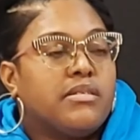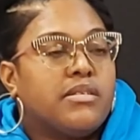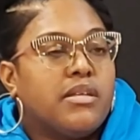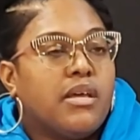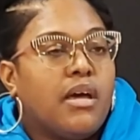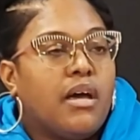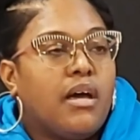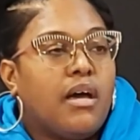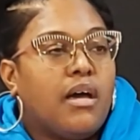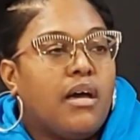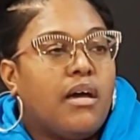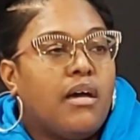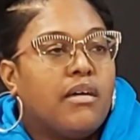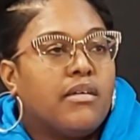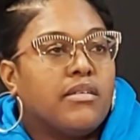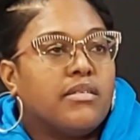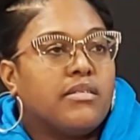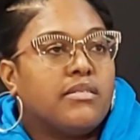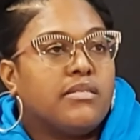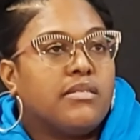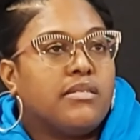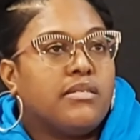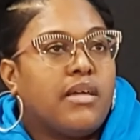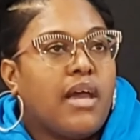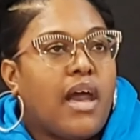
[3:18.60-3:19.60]
uh,
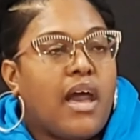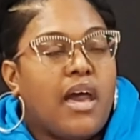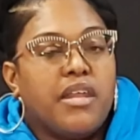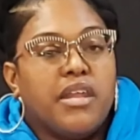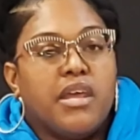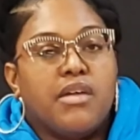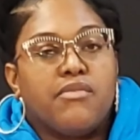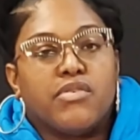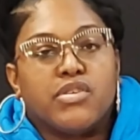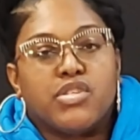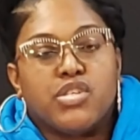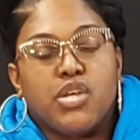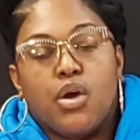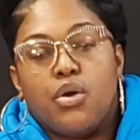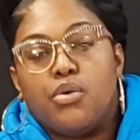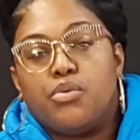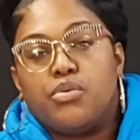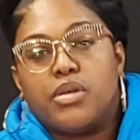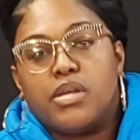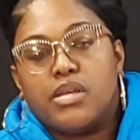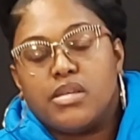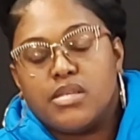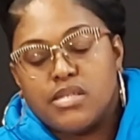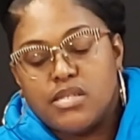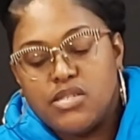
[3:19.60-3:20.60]
God never told
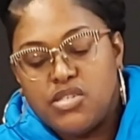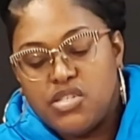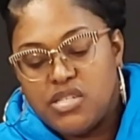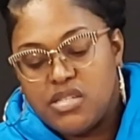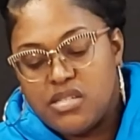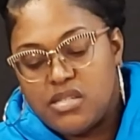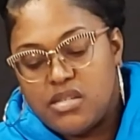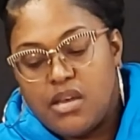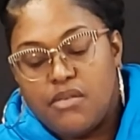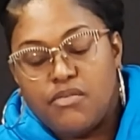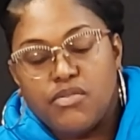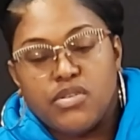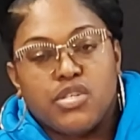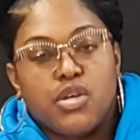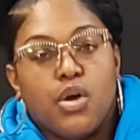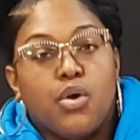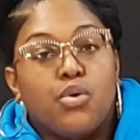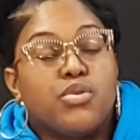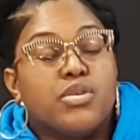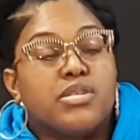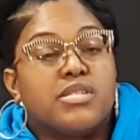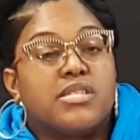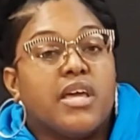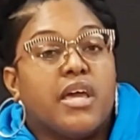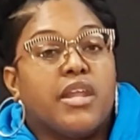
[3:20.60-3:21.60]
us, Jesus never
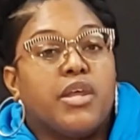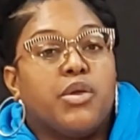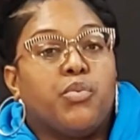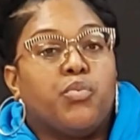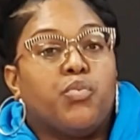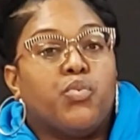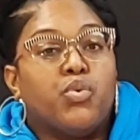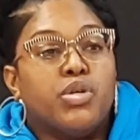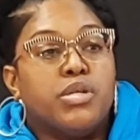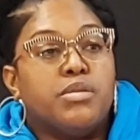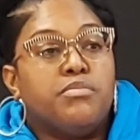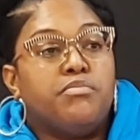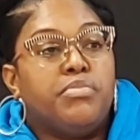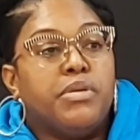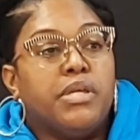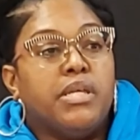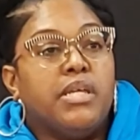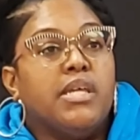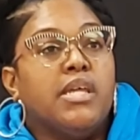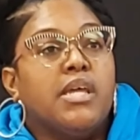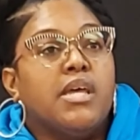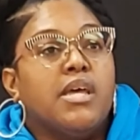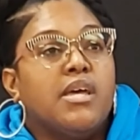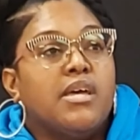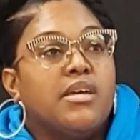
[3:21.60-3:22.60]
told us that it would
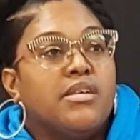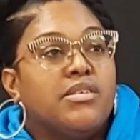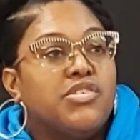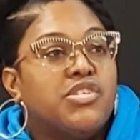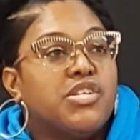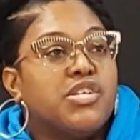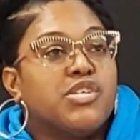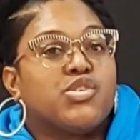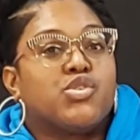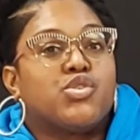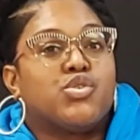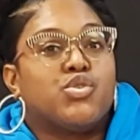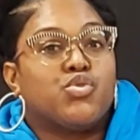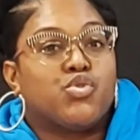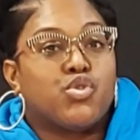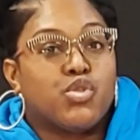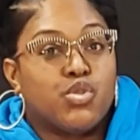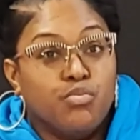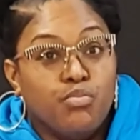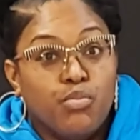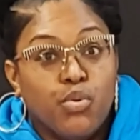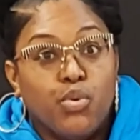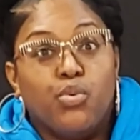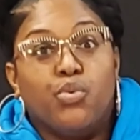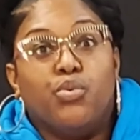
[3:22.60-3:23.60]
be just
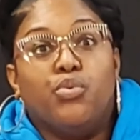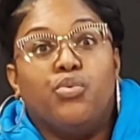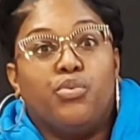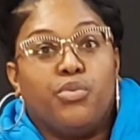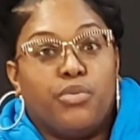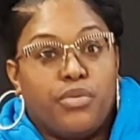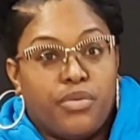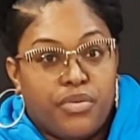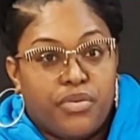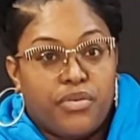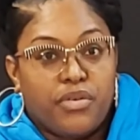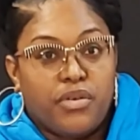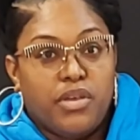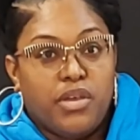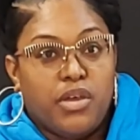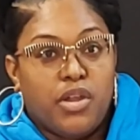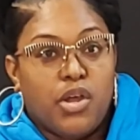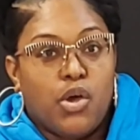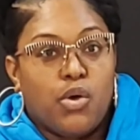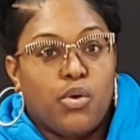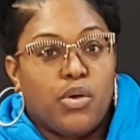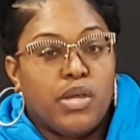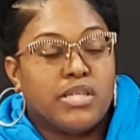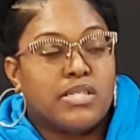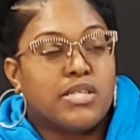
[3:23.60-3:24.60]
smooth. You
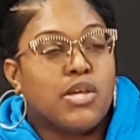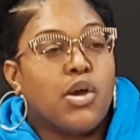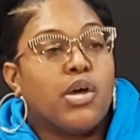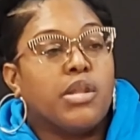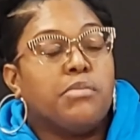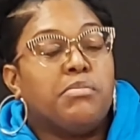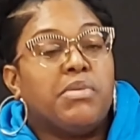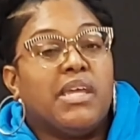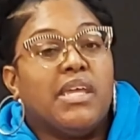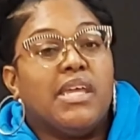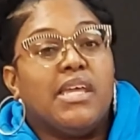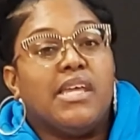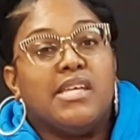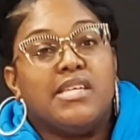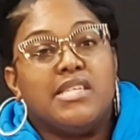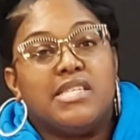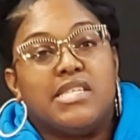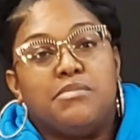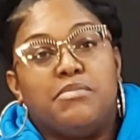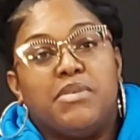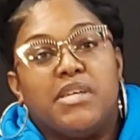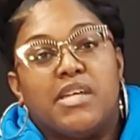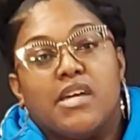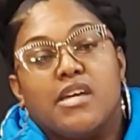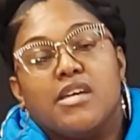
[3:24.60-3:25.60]
know, it's going to be easy
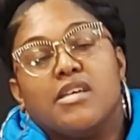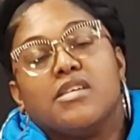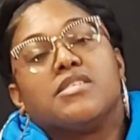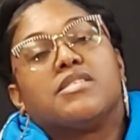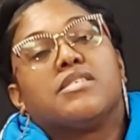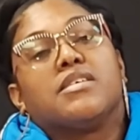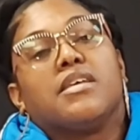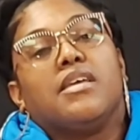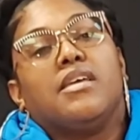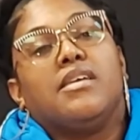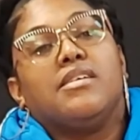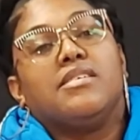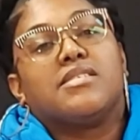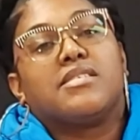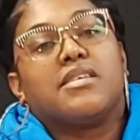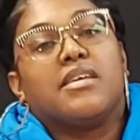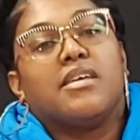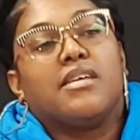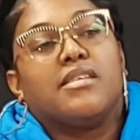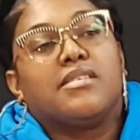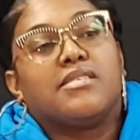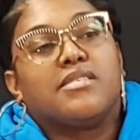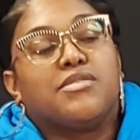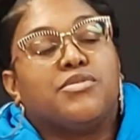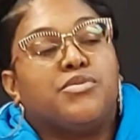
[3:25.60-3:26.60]
because He
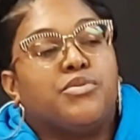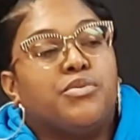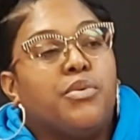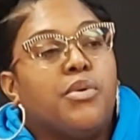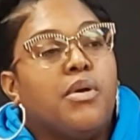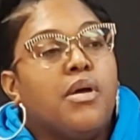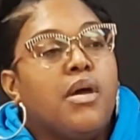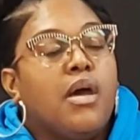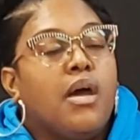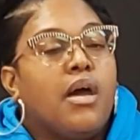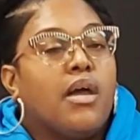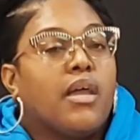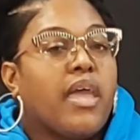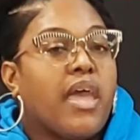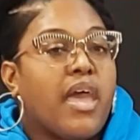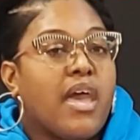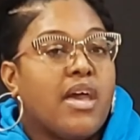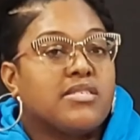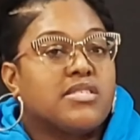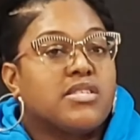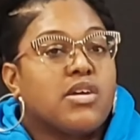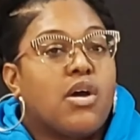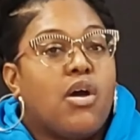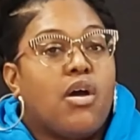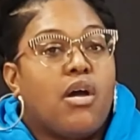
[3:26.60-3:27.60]
said to
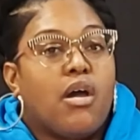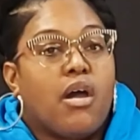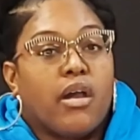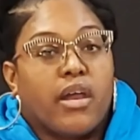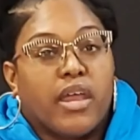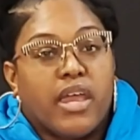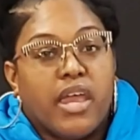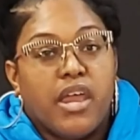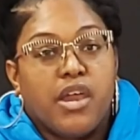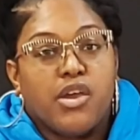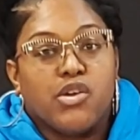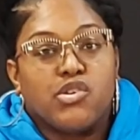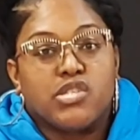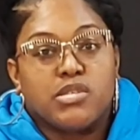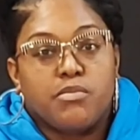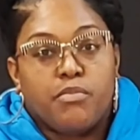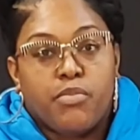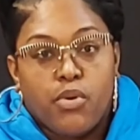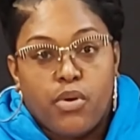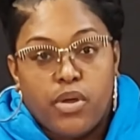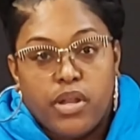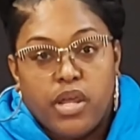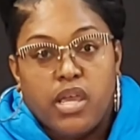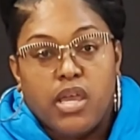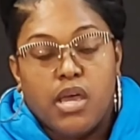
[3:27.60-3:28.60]
cast all our cares
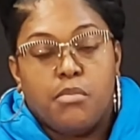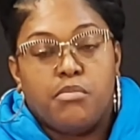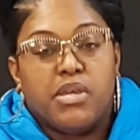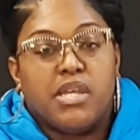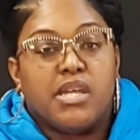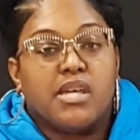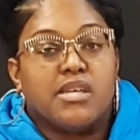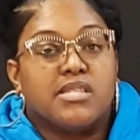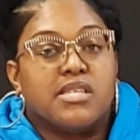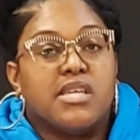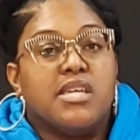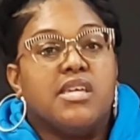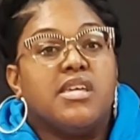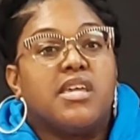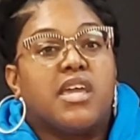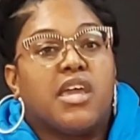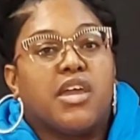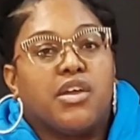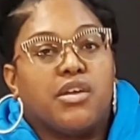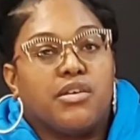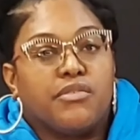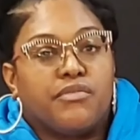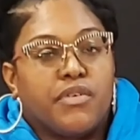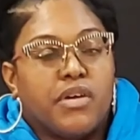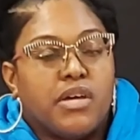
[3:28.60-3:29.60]
upon Him because He
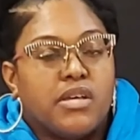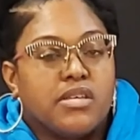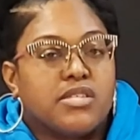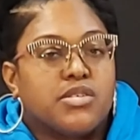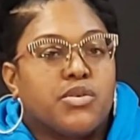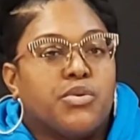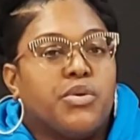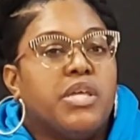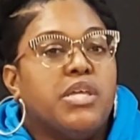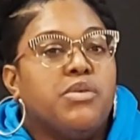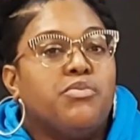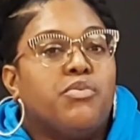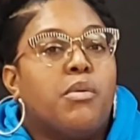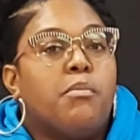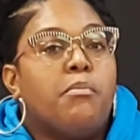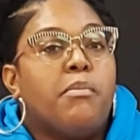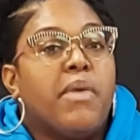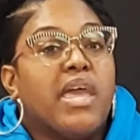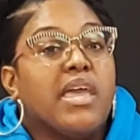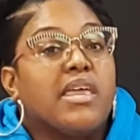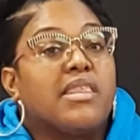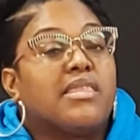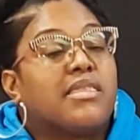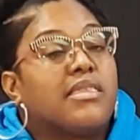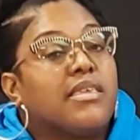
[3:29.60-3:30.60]
cares for us. So He will
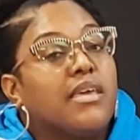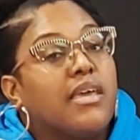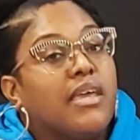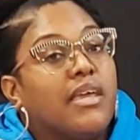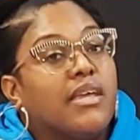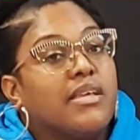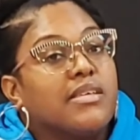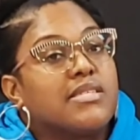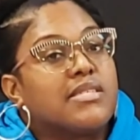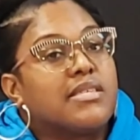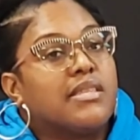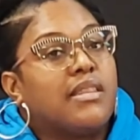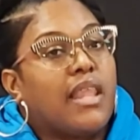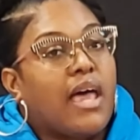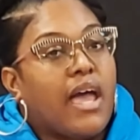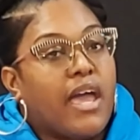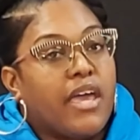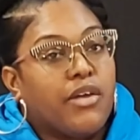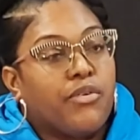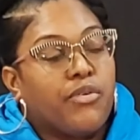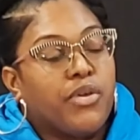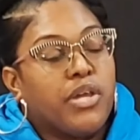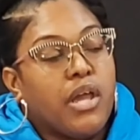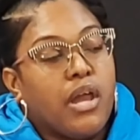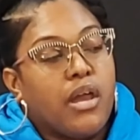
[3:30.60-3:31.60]
make things
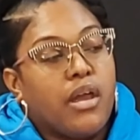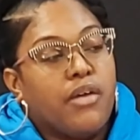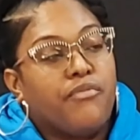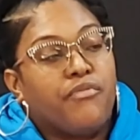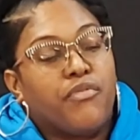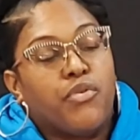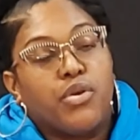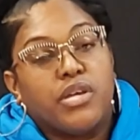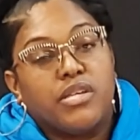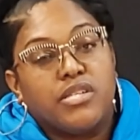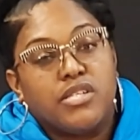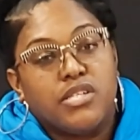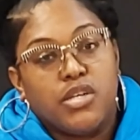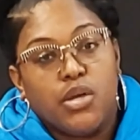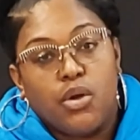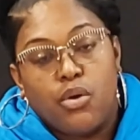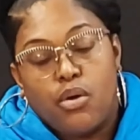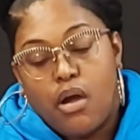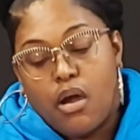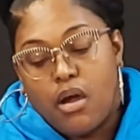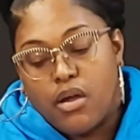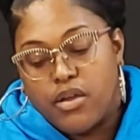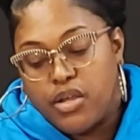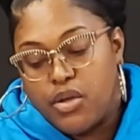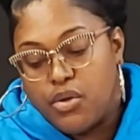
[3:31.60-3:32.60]
lighter. For His yoke,
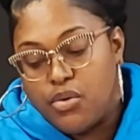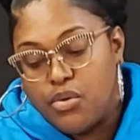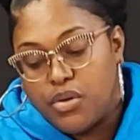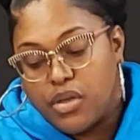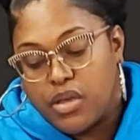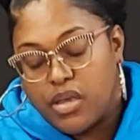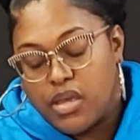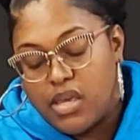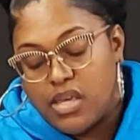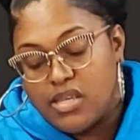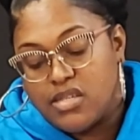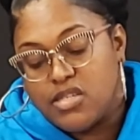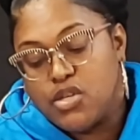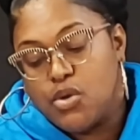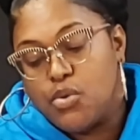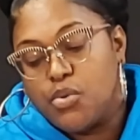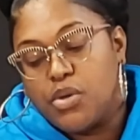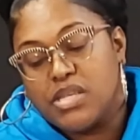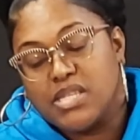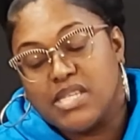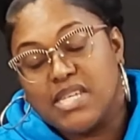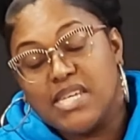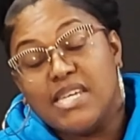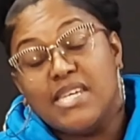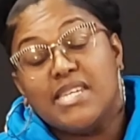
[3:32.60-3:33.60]
our yoke, His
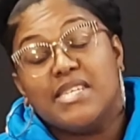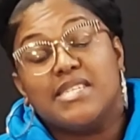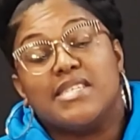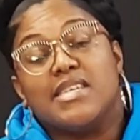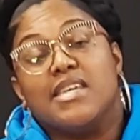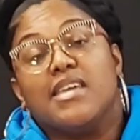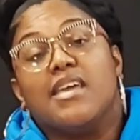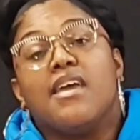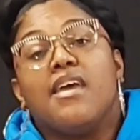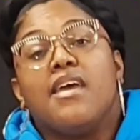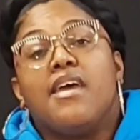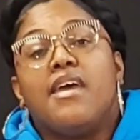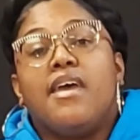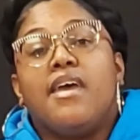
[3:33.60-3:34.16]
yoke is easy,